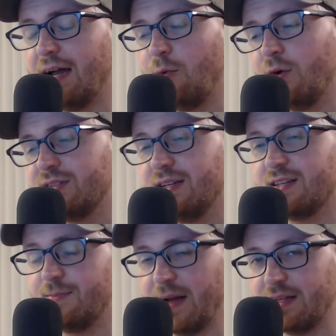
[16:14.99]
I wasn't
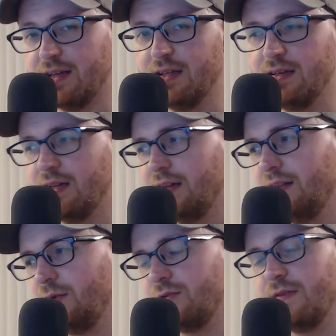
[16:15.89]
expecting it.
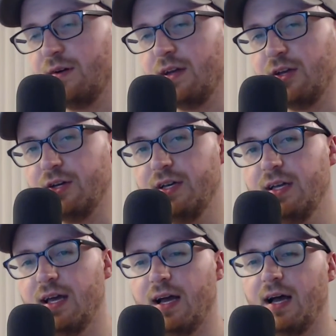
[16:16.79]
It was very
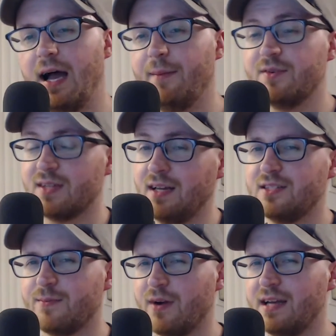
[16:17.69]
good. I was kind
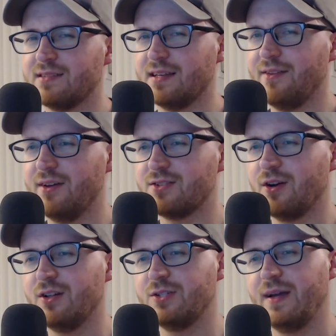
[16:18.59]
of surprised, as I thought
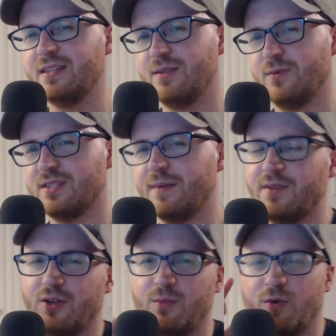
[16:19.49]
Scarlett Johansson was up
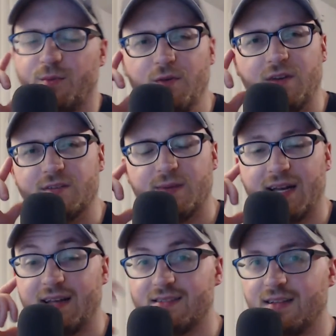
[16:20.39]
to do more movies, but
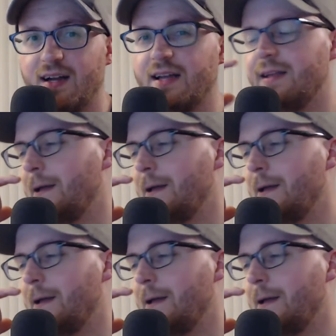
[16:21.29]
I guess not.